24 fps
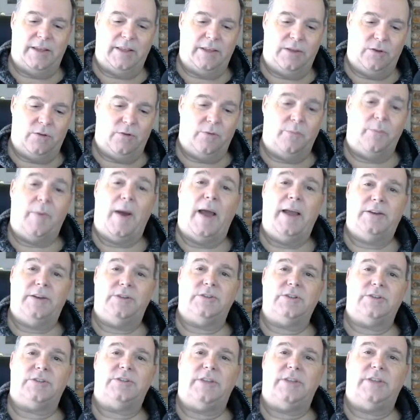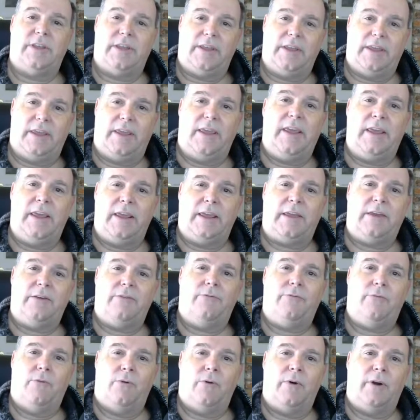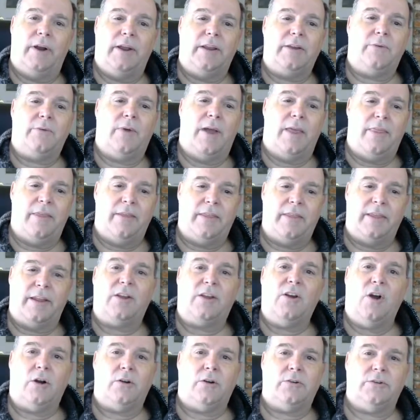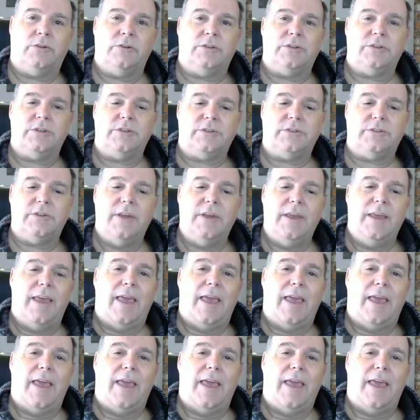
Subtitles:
you can buy just the ink for it rather than cartridges,